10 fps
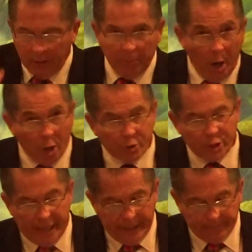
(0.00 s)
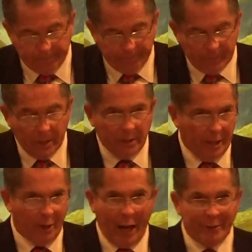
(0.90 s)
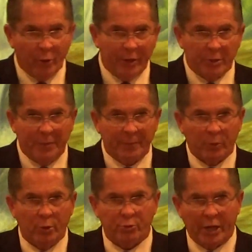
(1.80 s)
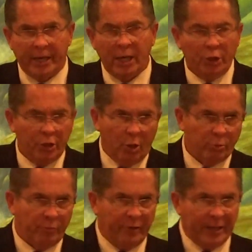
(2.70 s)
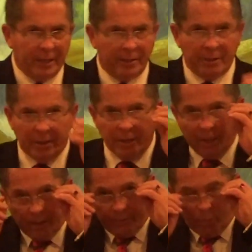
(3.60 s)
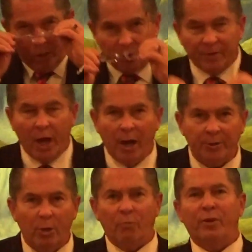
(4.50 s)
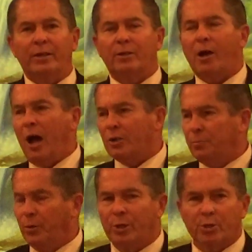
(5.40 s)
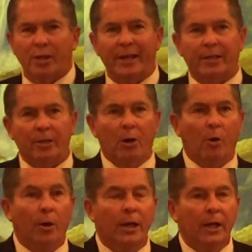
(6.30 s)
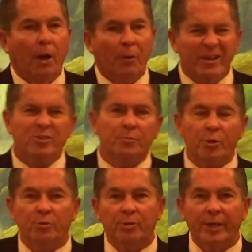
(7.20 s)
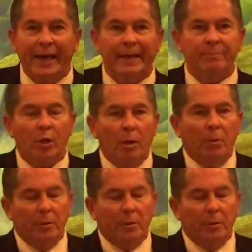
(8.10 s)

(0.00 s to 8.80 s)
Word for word: Paul said, you know, I know there's people who say, you don't defend the, the Word of God. You don't defend the gospel. You just let it go. Well, there's some truth to that.